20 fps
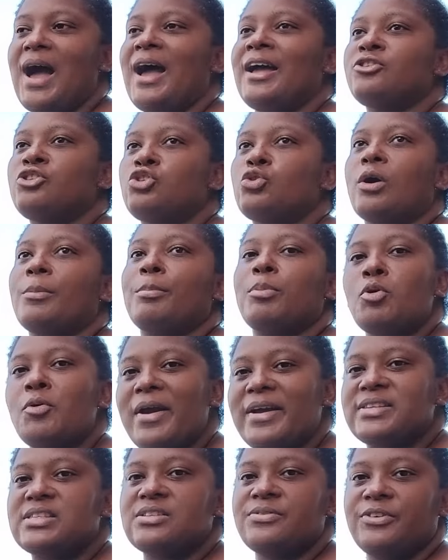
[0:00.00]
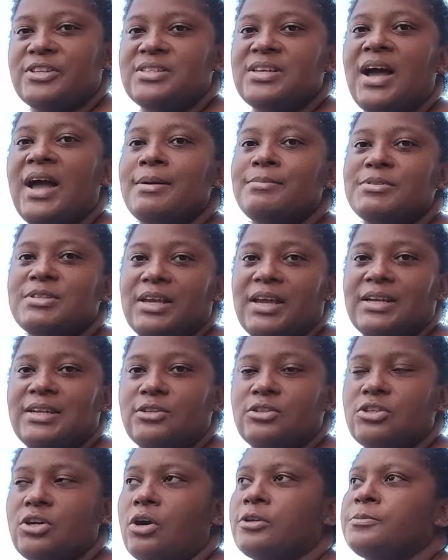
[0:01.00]
and you are pressed for time to get
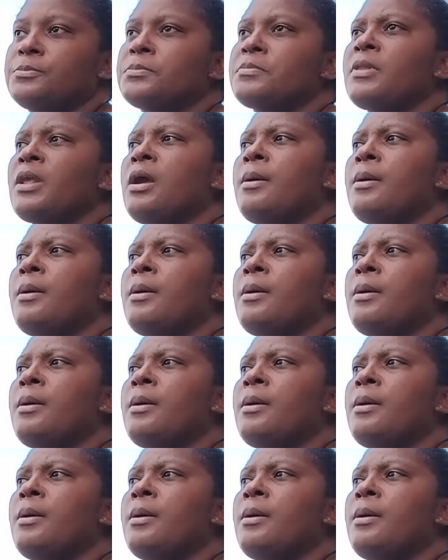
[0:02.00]
it done.